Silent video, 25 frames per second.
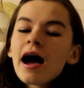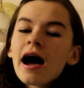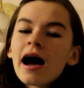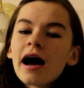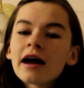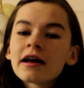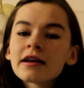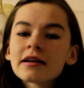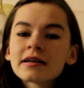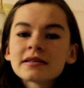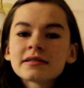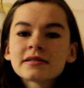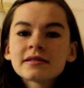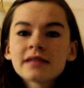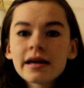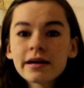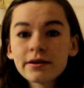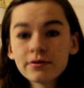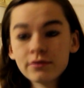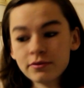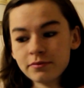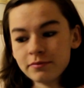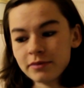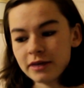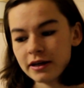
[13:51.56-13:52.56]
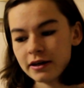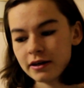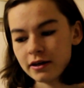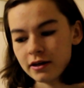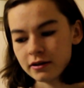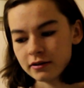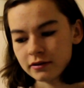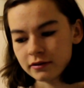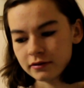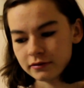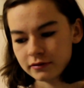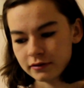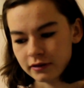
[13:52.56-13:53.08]
Alice stayed with me,
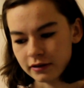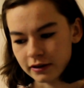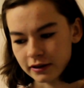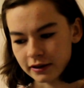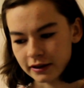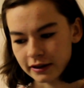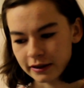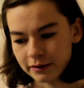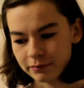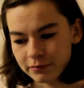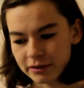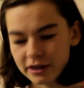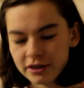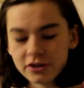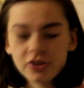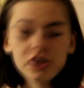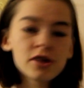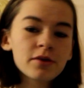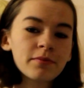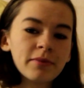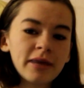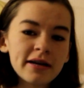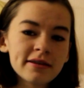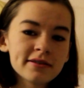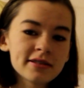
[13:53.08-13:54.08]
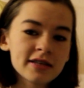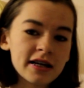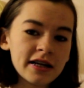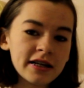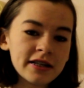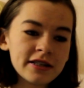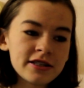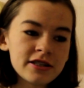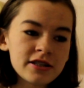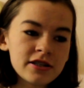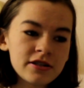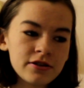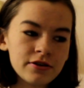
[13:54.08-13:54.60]
cuddling me. She took me outside
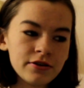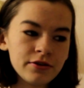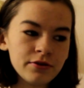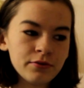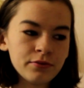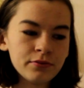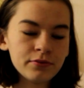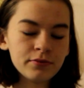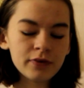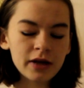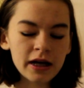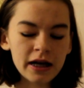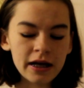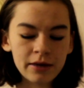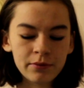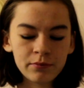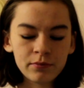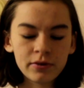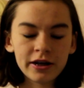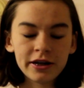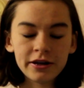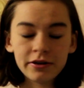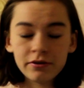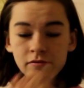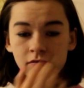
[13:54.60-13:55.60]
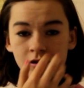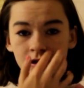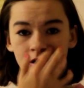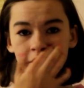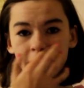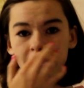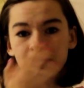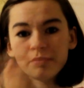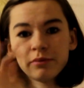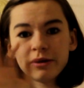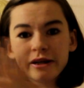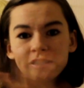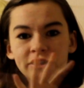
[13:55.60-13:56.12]
to where you look at
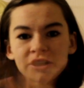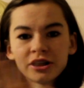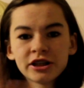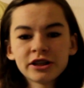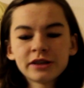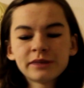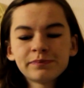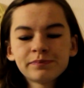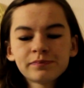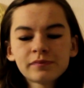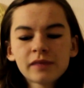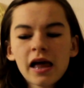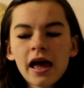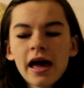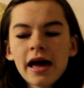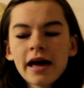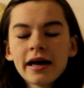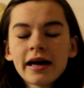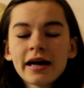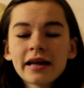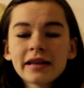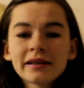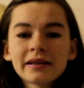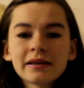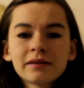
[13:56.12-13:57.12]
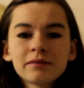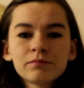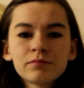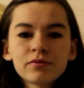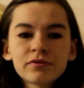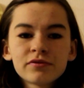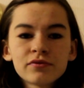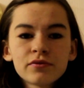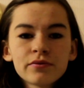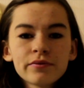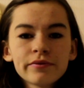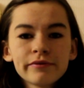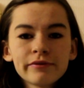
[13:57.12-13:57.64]
your pictures. And then
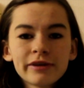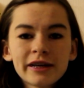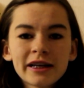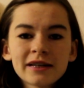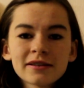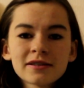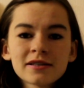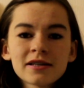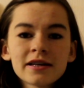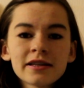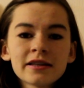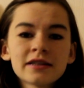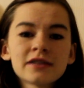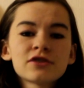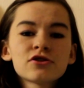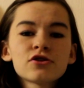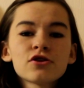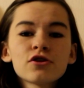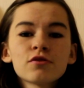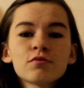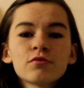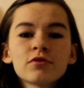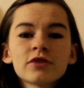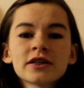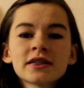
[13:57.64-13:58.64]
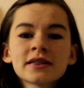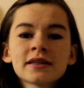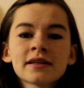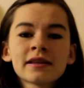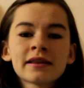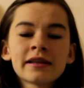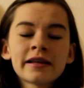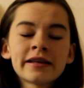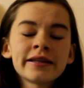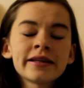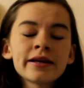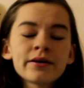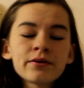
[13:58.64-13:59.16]
before we went outside, these two boys,
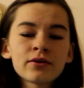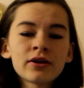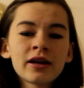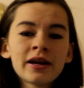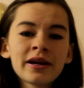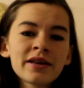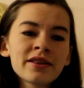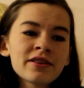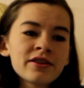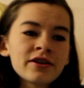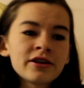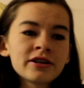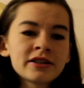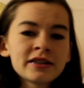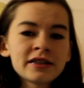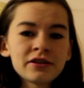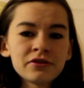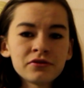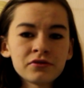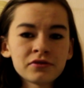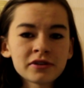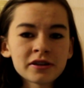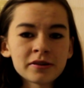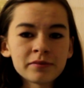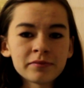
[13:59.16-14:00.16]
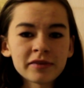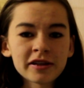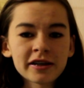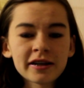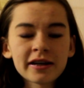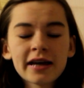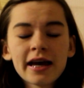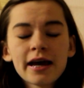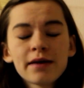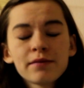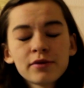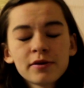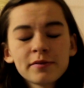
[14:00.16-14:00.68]
and they were like 13 or something,
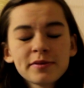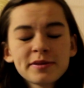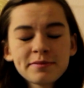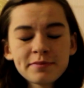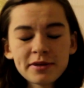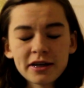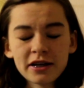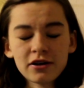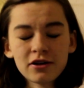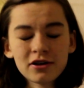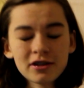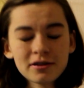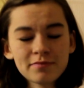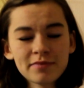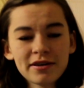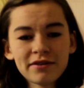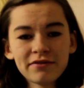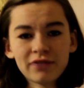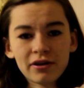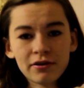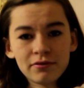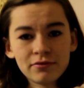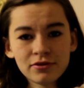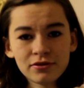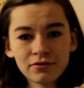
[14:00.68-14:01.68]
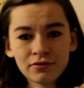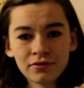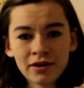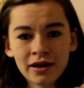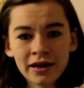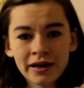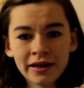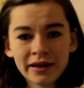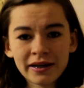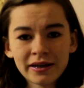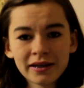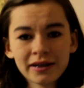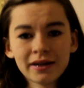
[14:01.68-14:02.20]
came up to me and asked me if I was
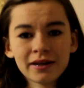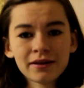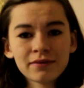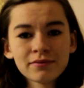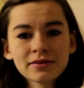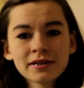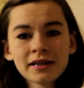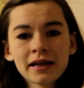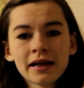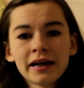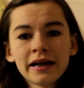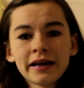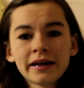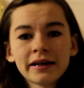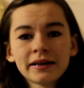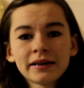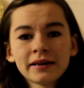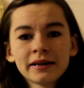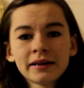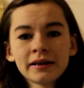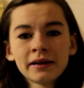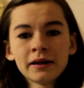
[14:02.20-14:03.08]
alright. And I was like,